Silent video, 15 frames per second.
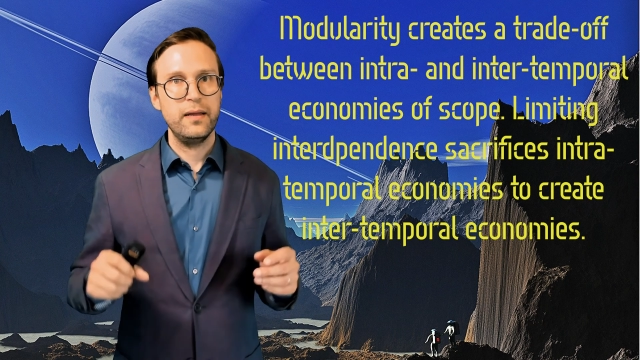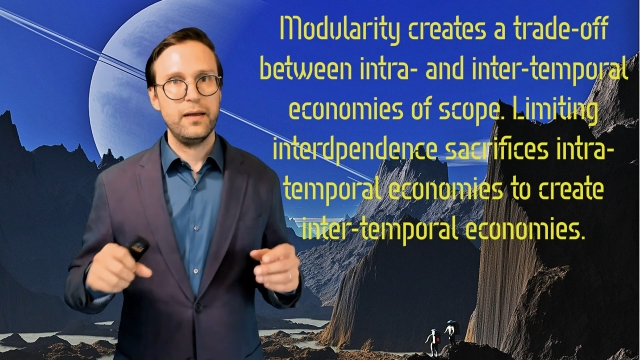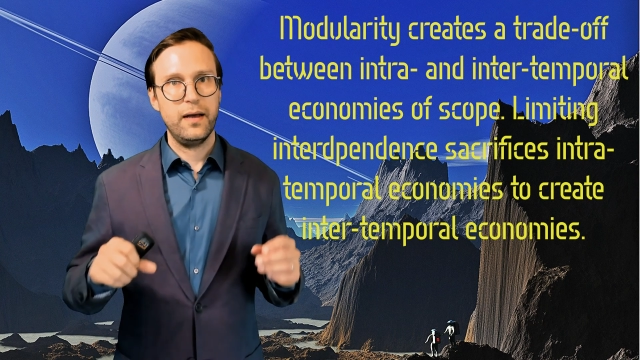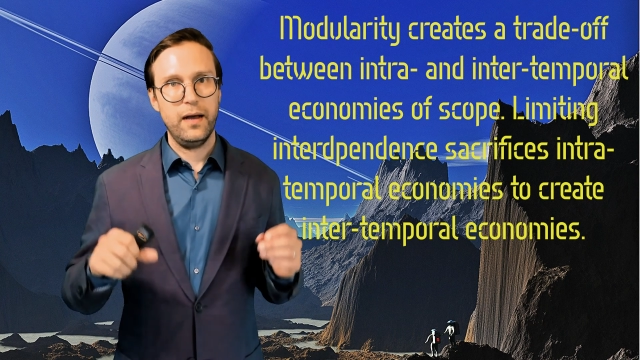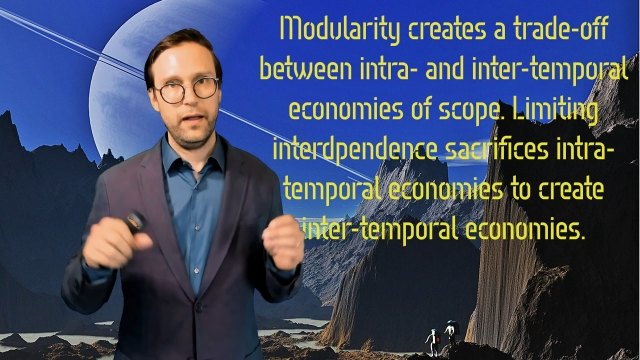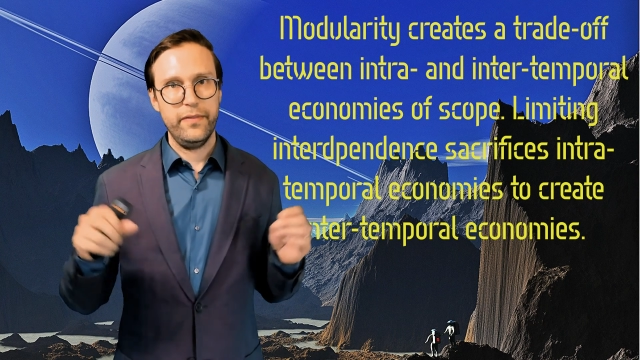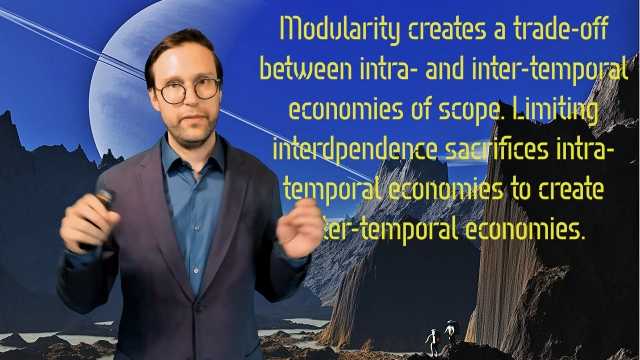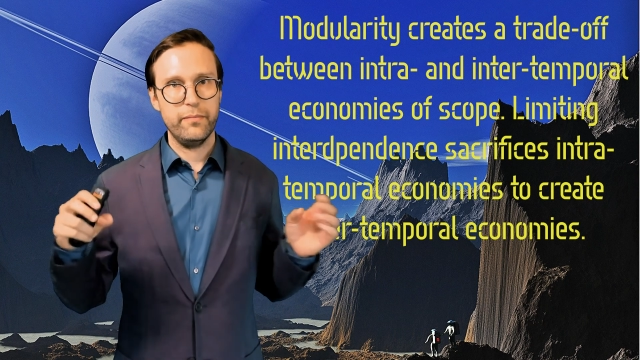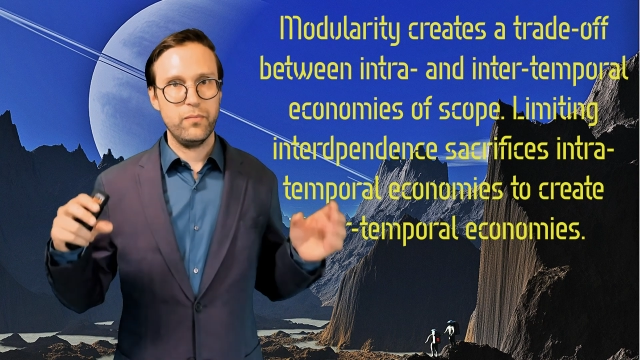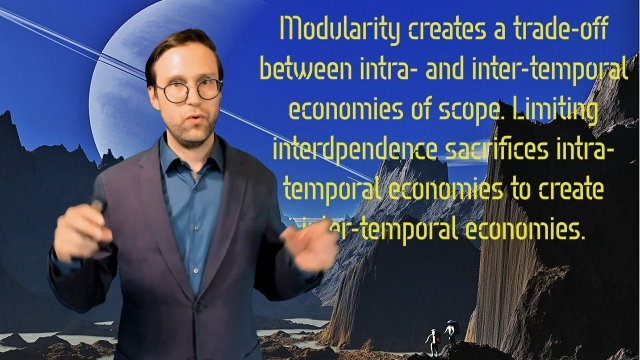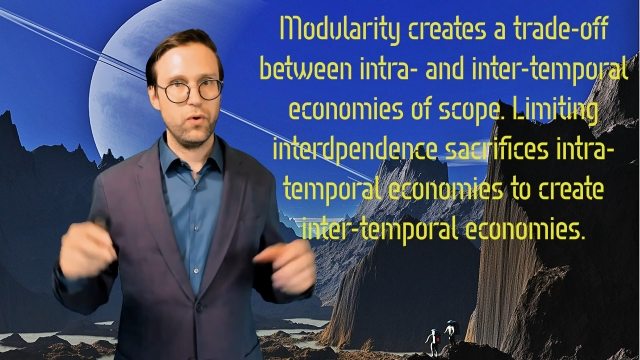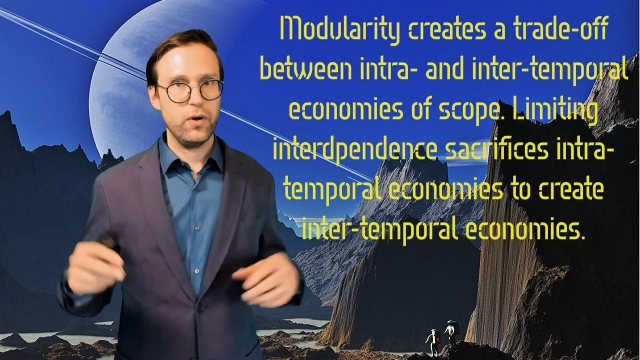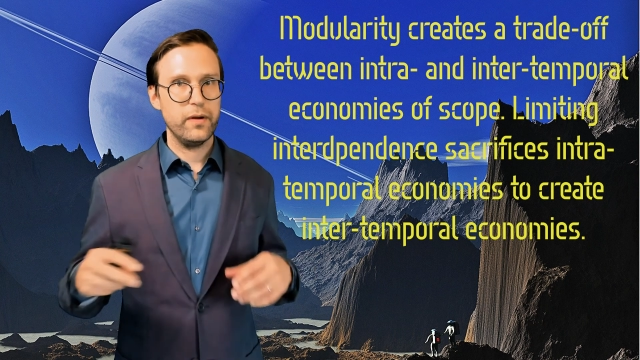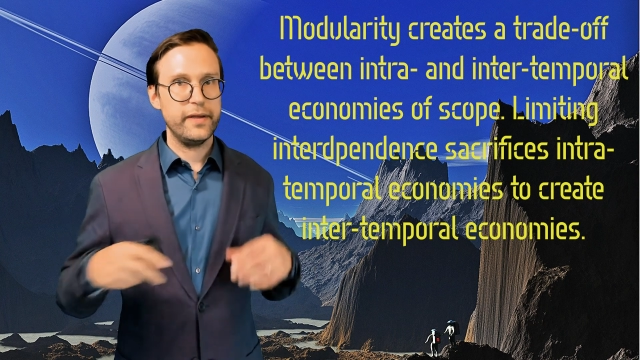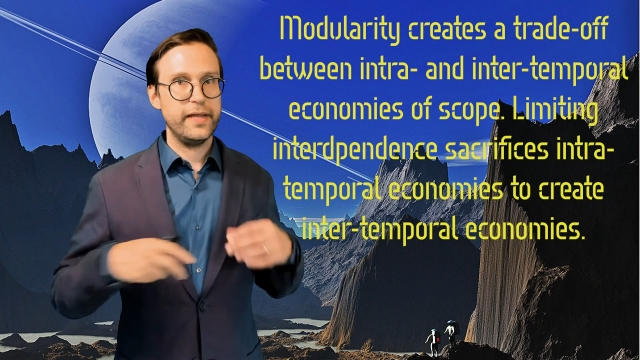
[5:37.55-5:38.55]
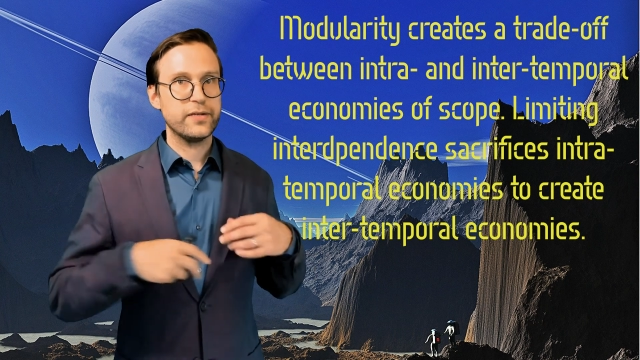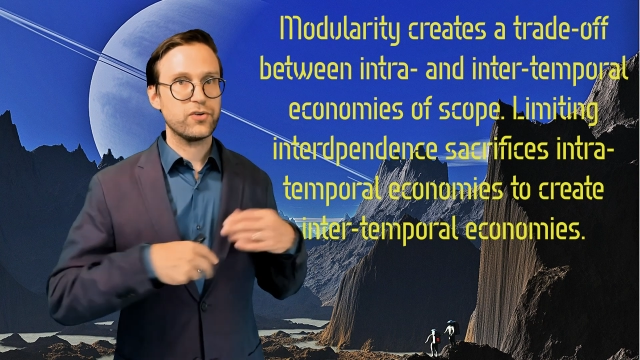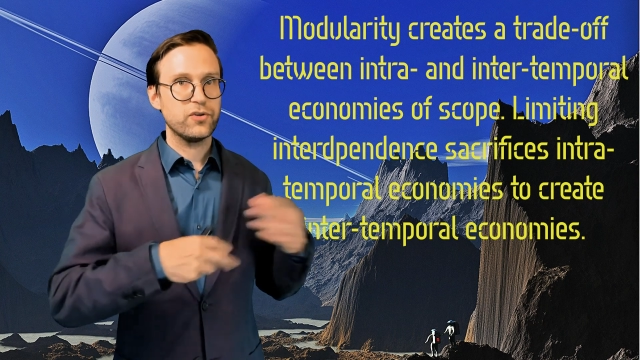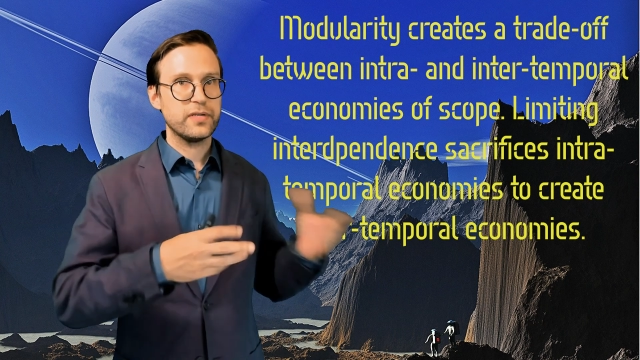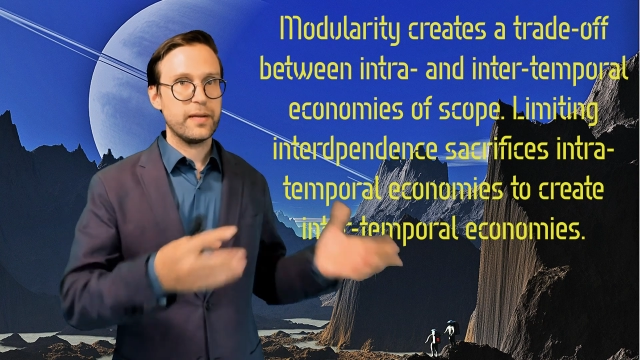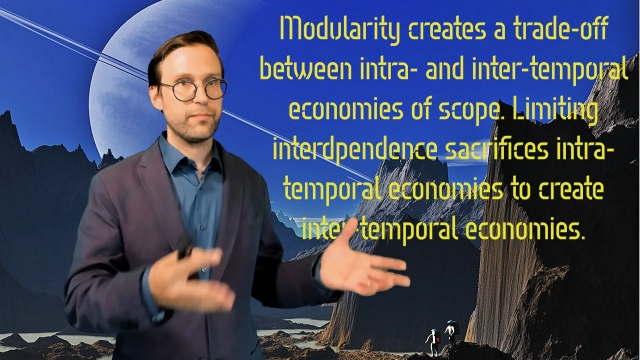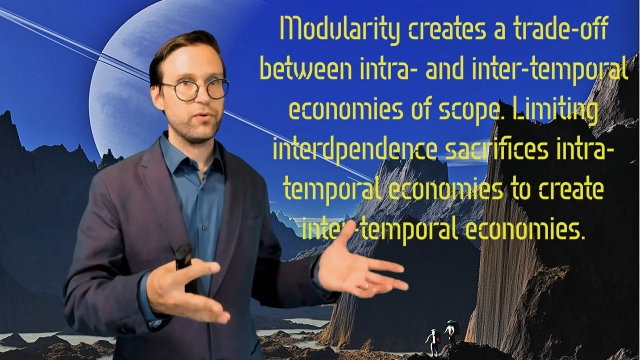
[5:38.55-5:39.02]
The more
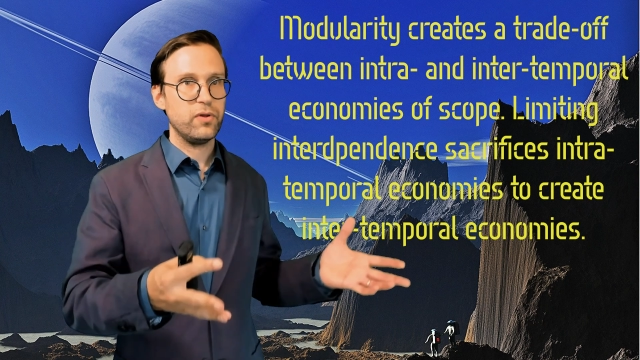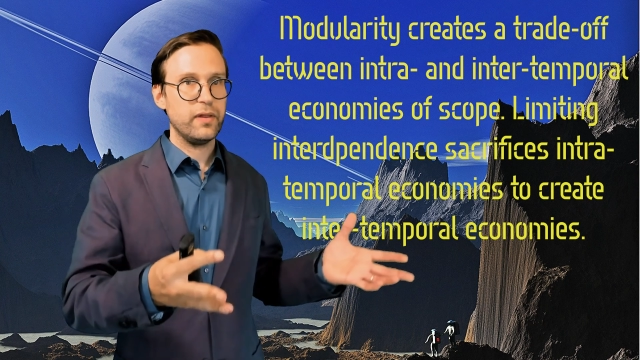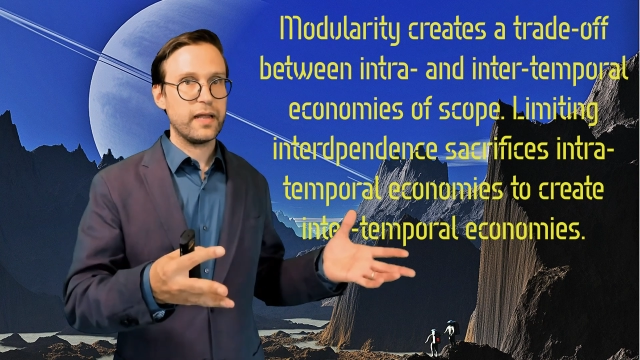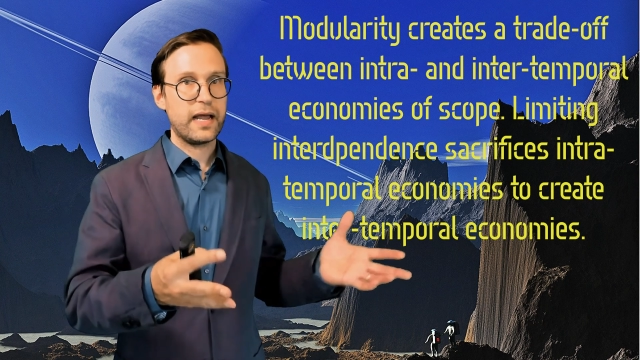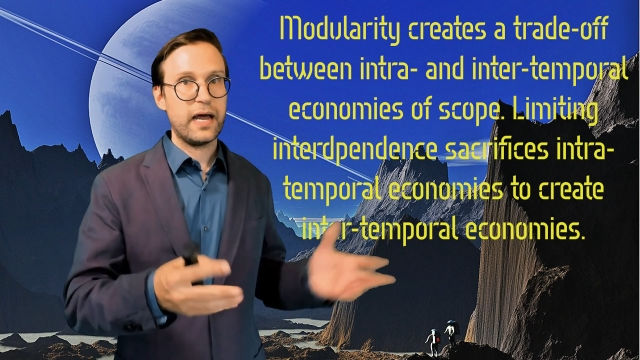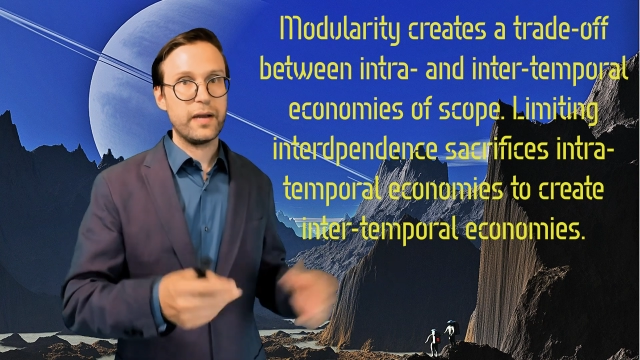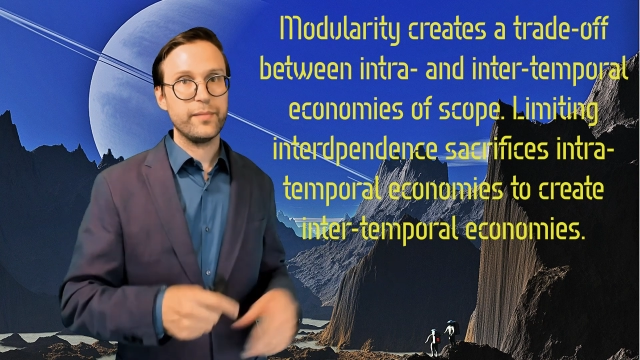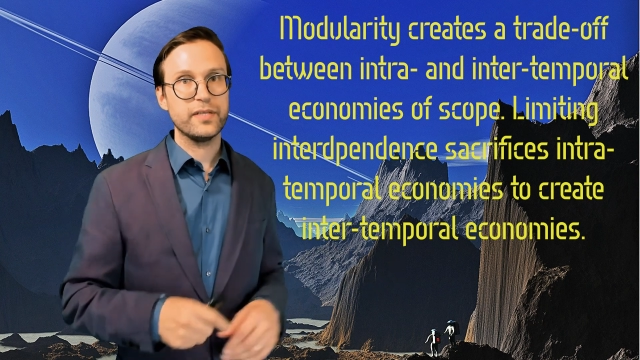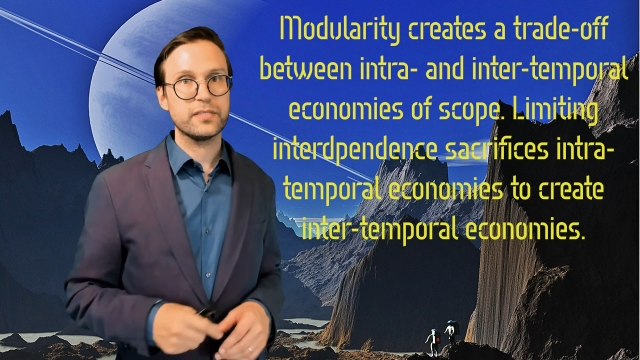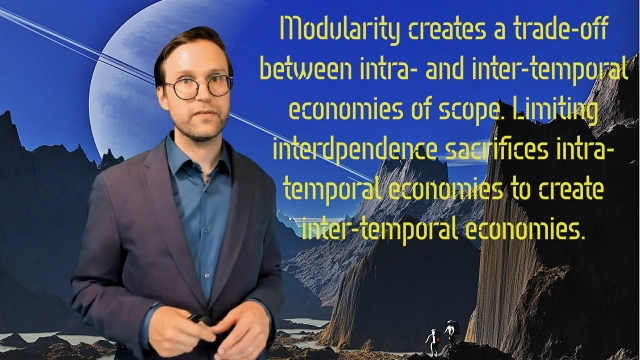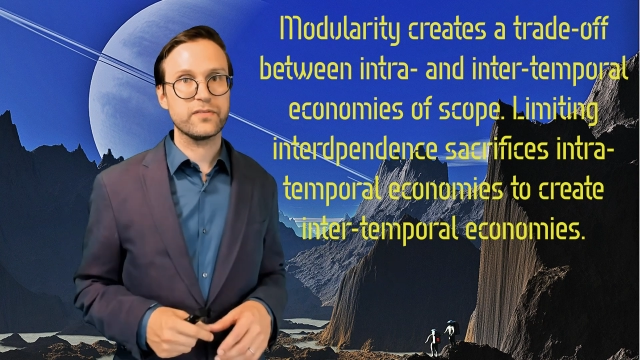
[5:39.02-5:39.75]
intertemporal economies